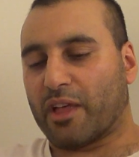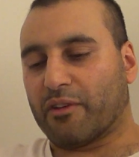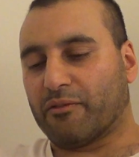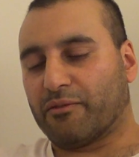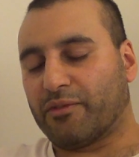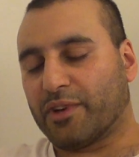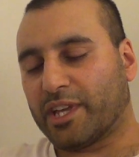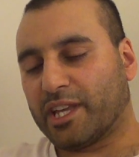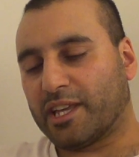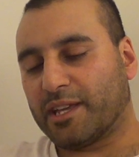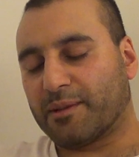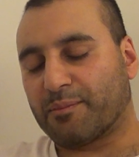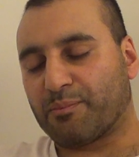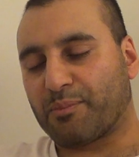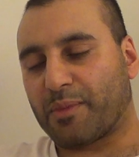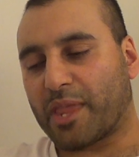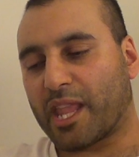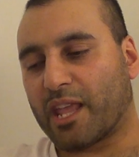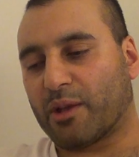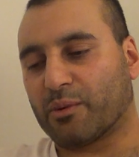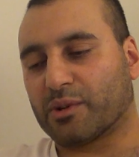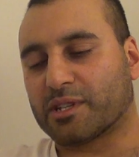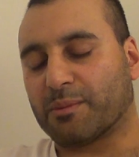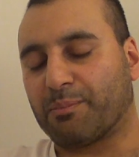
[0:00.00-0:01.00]

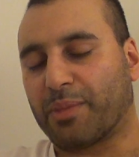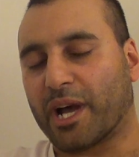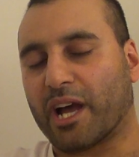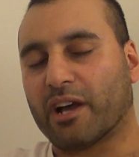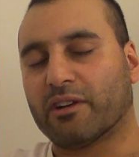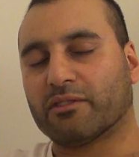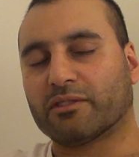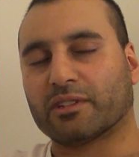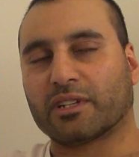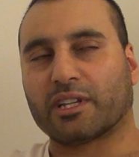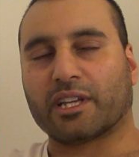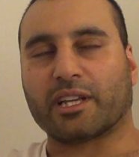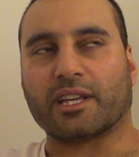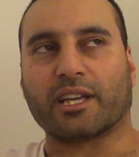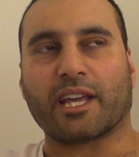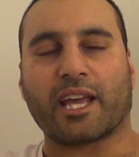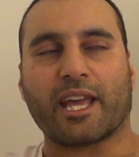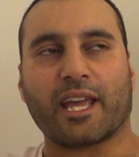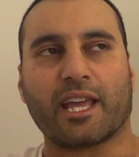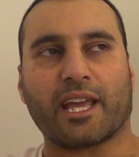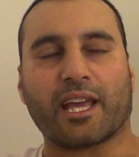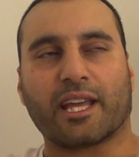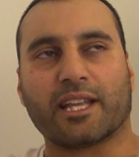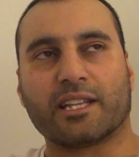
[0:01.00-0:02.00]
It was apparently
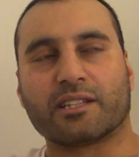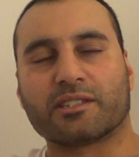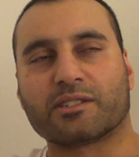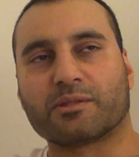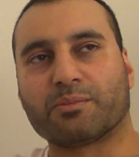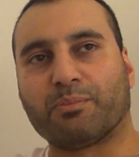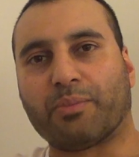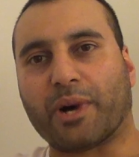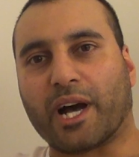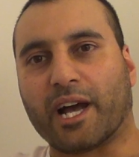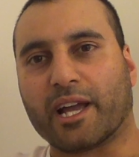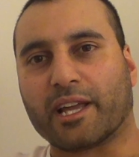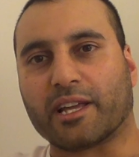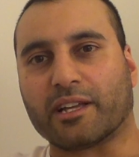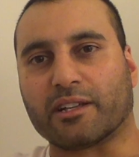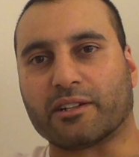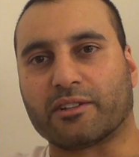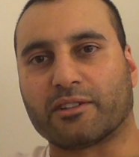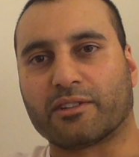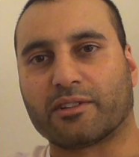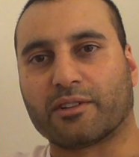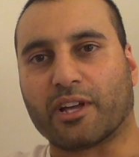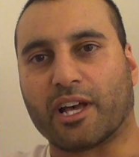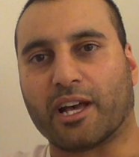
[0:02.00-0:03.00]

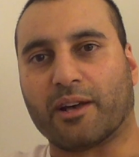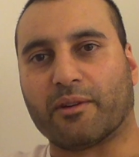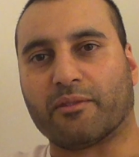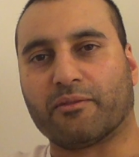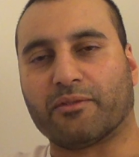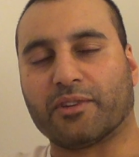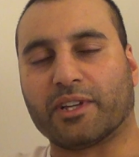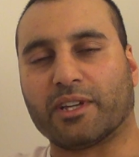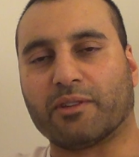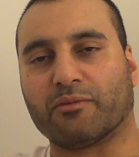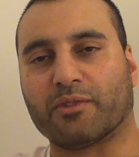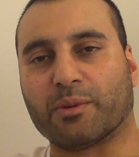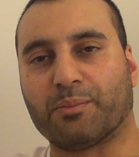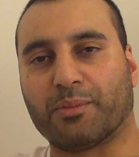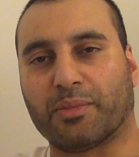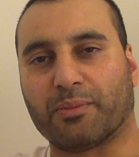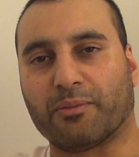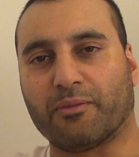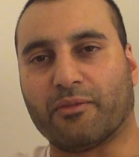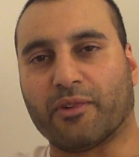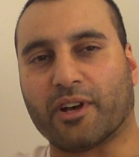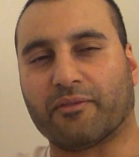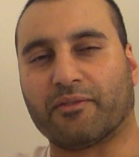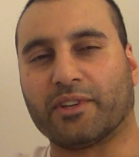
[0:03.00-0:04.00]
inspired, the
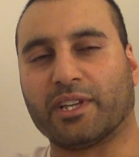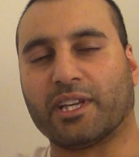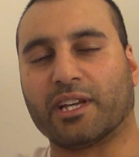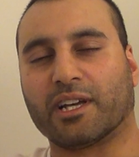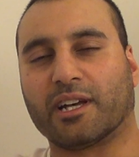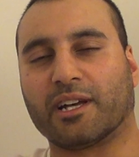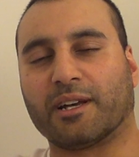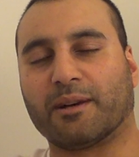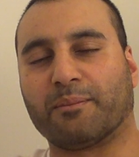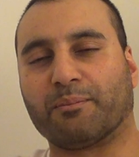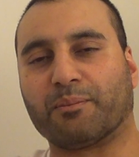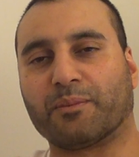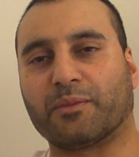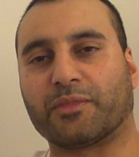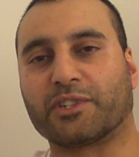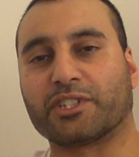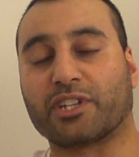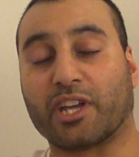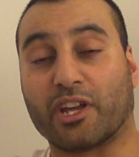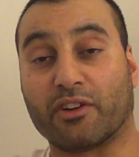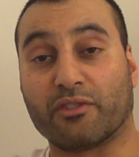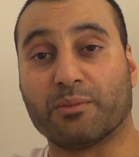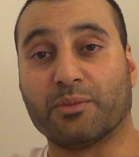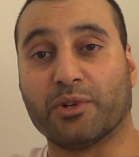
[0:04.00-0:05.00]

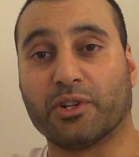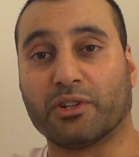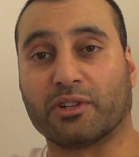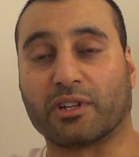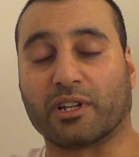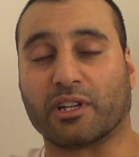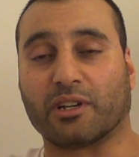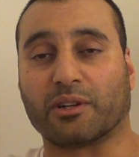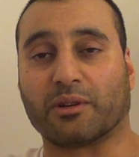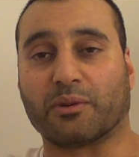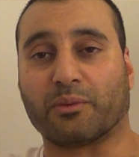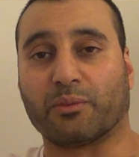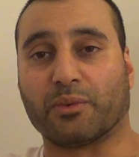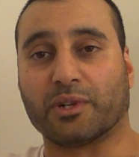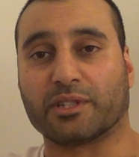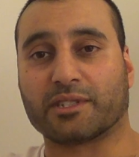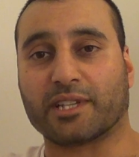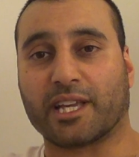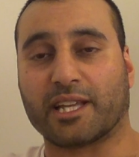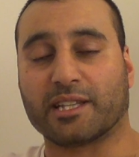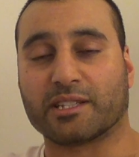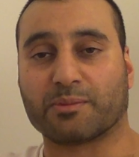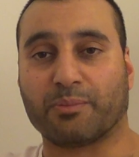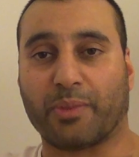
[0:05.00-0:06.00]
Thierry Mugler was
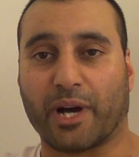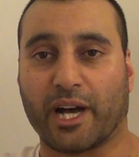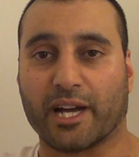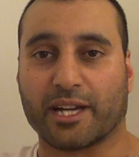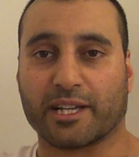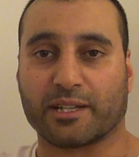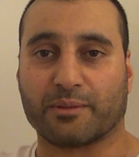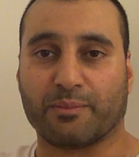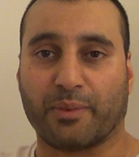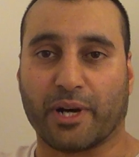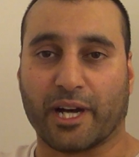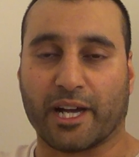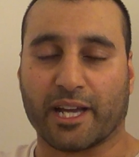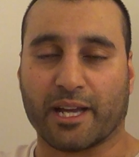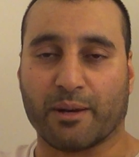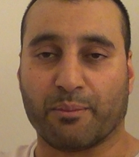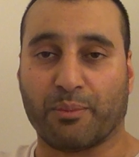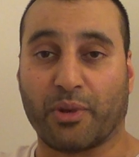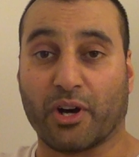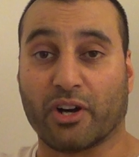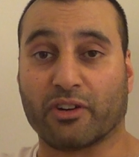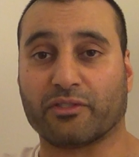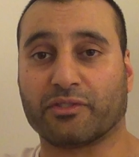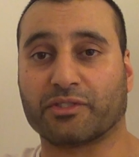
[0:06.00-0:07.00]
inspired by a
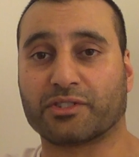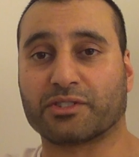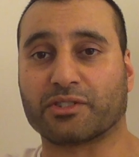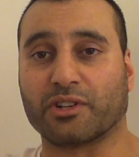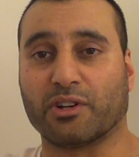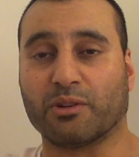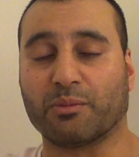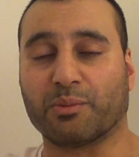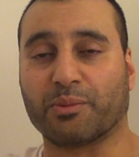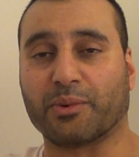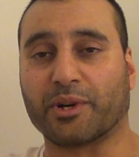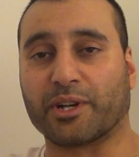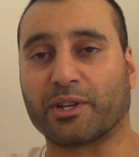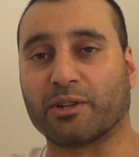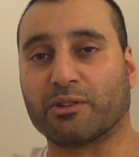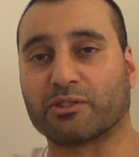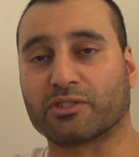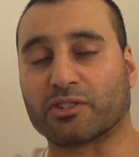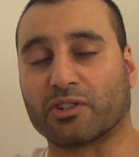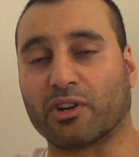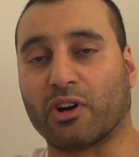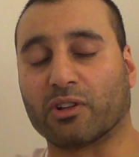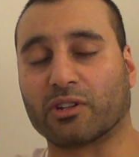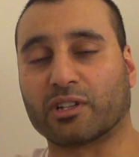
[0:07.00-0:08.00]
bar of soap when he was
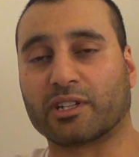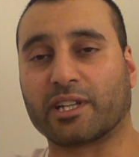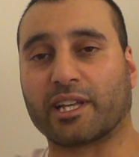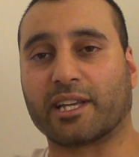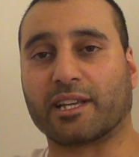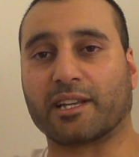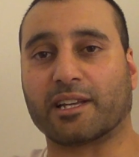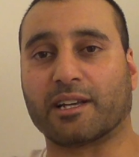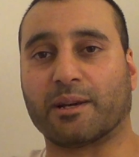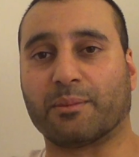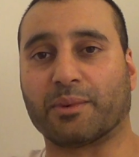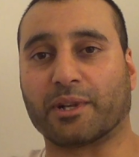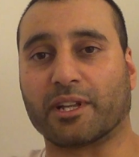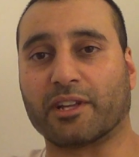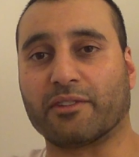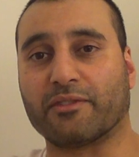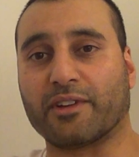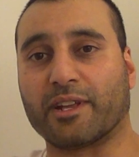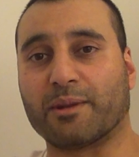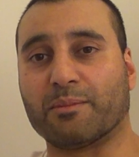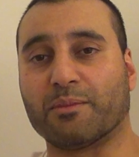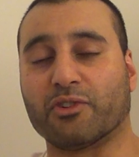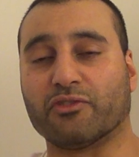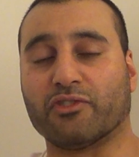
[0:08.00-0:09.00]
on holiday, I believe,
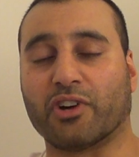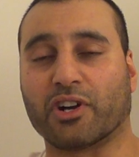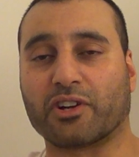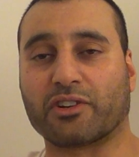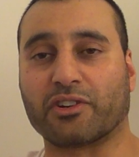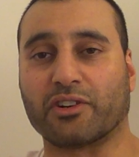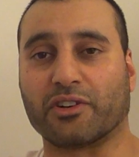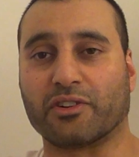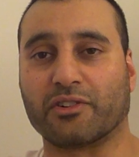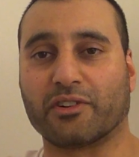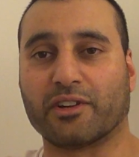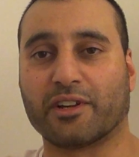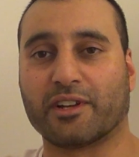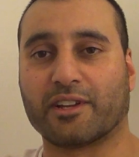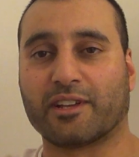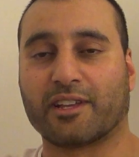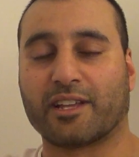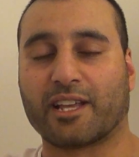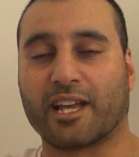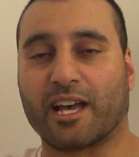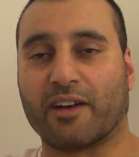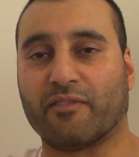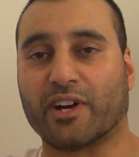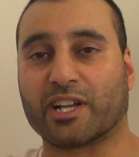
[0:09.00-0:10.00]
in Morocco,
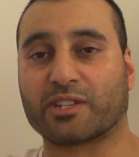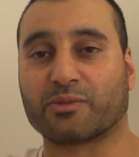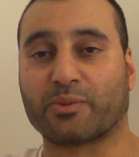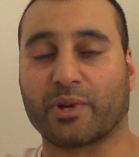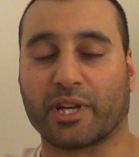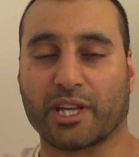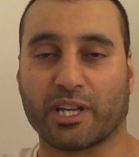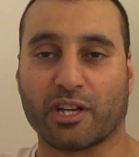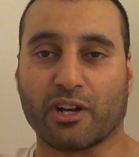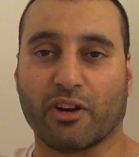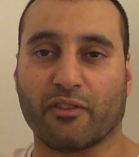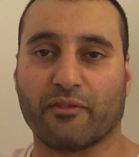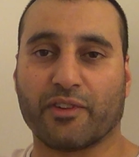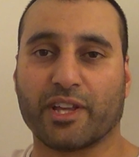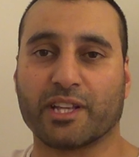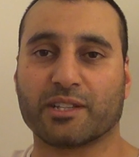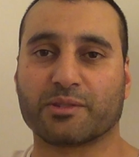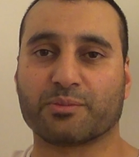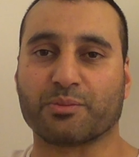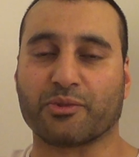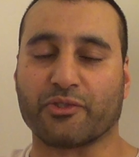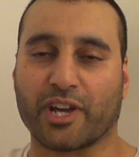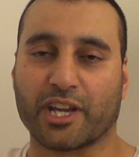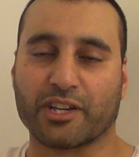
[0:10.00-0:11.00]
and that's where he got the
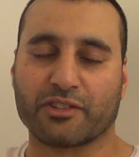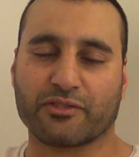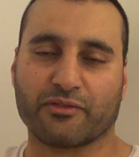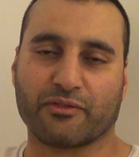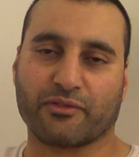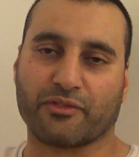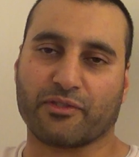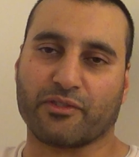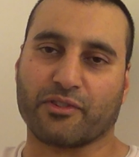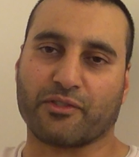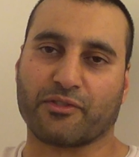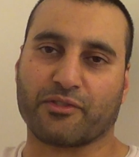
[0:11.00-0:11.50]
inspiration for the